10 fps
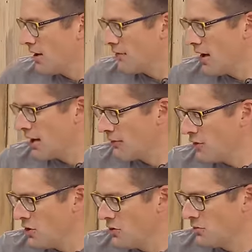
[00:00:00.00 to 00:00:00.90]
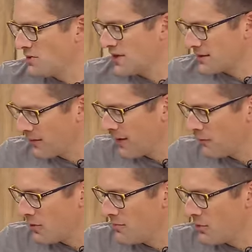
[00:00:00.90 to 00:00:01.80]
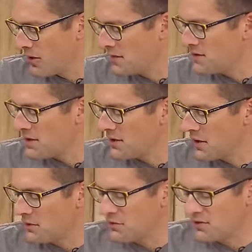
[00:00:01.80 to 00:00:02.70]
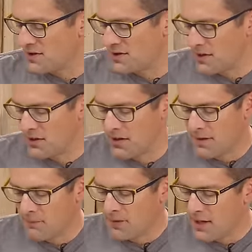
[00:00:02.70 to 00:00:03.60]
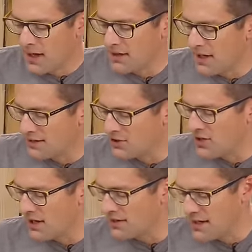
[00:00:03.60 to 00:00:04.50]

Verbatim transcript: I've got a few 6.5 Creedmoor hunting cartridges here. I'd like to check